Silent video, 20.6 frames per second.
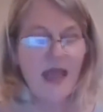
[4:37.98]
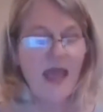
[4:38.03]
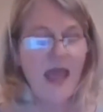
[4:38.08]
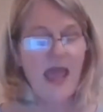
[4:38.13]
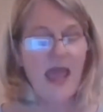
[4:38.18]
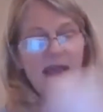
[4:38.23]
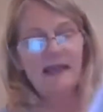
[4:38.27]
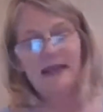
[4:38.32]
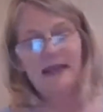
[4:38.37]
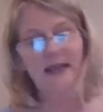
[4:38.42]

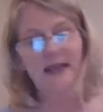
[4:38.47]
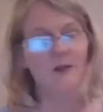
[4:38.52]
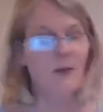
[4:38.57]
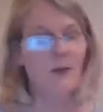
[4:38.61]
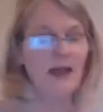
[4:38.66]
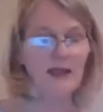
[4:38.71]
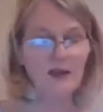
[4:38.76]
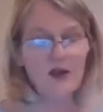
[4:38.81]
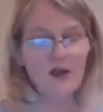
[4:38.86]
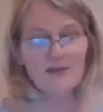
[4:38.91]
And
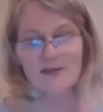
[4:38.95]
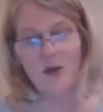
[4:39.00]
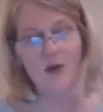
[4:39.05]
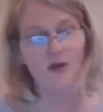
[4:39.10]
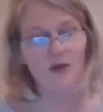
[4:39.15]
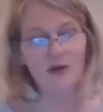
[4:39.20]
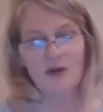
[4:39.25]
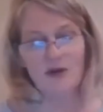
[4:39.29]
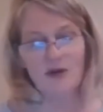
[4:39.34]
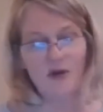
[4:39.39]
anyway, it goes
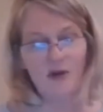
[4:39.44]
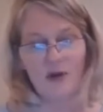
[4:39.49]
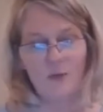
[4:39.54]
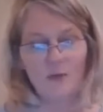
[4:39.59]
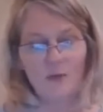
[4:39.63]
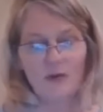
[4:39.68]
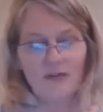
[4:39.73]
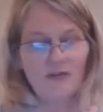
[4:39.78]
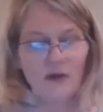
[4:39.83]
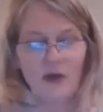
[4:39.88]
on and
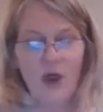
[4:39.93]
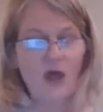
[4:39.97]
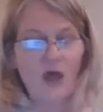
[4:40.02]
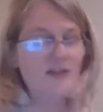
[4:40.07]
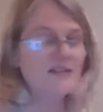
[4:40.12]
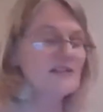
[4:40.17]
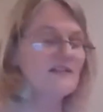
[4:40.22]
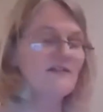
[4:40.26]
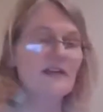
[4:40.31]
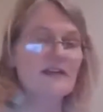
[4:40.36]
with
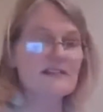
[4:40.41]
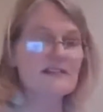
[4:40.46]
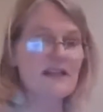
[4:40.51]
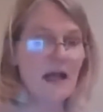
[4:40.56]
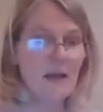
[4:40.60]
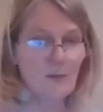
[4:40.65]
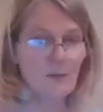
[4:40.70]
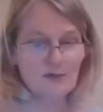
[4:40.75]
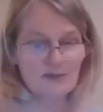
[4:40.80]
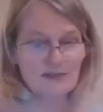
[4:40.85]
lots of
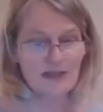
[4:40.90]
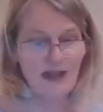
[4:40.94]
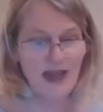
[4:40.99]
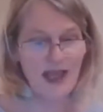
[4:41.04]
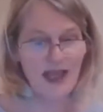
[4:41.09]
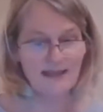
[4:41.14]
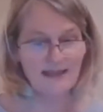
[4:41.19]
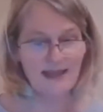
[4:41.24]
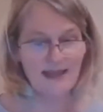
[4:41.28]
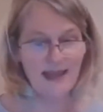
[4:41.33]
examples
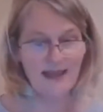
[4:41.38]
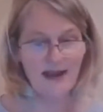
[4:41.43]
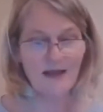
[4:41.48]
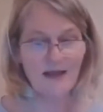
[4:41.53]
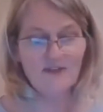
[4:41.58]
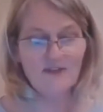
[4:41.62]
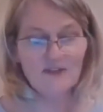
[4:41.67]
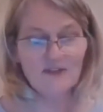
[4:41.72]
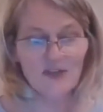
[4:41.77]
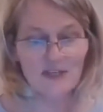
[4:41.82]
like that.
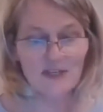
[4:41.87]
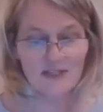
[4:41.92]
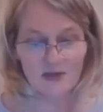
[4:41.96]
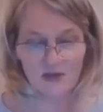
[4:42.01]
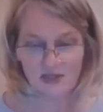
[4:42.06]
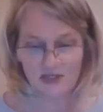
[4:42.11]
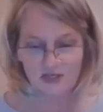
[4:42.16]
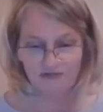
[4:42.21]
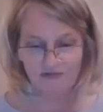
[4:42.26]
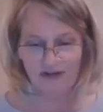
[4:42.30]
I've just
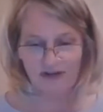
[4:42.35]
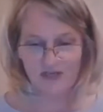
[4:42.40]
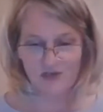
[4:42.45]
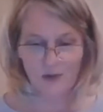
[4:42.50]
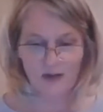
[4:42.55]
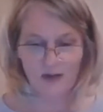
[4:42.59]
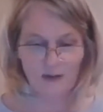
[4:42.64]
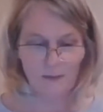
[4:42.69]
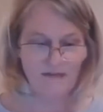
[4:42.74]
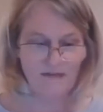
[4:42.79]
got to read you
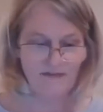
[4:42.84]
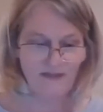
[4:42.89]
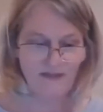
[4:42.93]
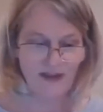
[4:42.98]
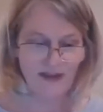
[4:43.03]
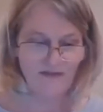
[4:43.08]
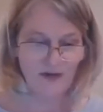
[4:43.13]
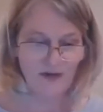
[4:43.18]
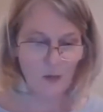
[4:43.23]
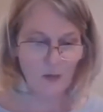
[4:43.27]
one of my
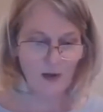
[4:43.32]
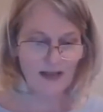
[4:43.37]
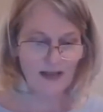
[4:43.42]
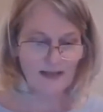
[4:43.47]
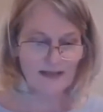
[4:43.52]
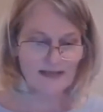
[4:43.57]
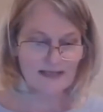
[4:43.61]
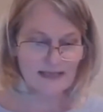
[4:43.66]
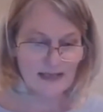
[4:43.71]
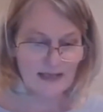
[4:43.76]
favourite
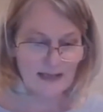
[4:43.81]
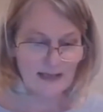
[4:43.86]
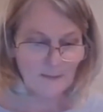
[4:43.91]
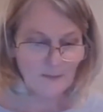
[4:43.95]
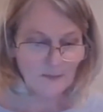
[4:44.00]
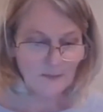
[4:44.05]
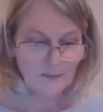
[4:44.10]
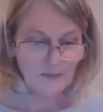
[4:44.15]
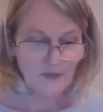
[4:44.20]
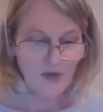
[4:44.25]
ones.
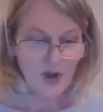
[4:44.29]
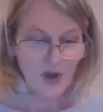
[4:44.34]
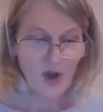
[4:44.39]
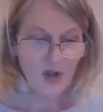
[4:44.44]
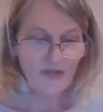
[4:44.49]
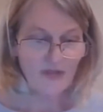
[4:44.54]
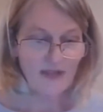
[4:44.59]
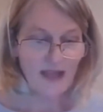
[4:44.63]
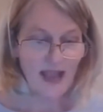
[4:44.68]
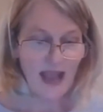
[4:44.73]

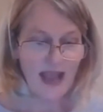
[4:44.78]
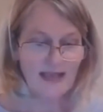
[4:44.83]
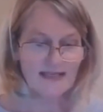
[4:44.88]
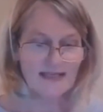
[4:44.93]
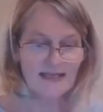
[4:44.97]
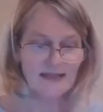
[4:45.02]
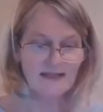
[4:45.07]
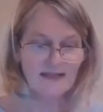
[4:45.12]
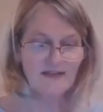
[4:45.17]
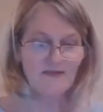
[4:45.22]
On the
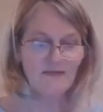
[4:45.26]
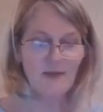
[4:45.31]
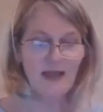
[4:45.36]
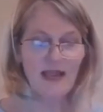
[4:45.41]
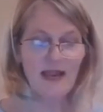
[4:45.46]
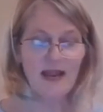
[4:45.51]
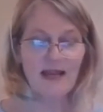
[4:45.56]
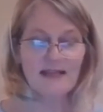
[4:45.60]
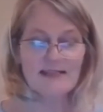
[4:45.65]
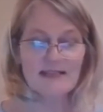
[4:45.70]
18th of
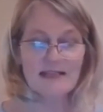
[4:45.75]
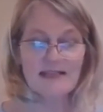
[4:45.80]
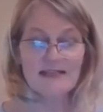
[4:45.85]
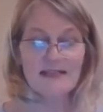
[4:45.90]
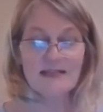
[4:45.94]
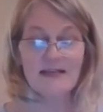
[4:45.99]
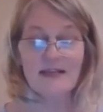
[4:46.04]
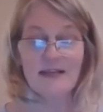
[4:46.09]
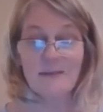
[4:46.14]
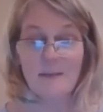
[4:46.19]
May, I sent
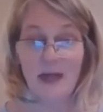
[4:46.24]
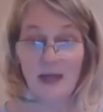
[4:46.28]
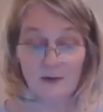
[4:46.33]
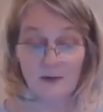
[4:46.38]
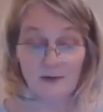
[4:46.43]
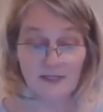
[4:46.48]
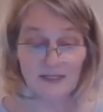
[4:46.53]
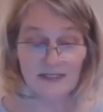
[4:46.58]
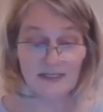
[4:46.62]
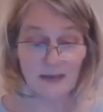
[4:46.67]
an
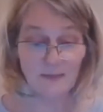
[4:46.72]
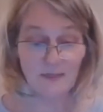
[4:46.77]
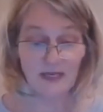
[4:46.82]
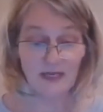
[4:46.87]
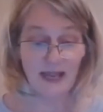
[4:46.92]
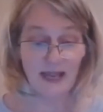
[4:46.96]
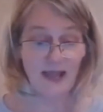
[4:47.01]
email to somebody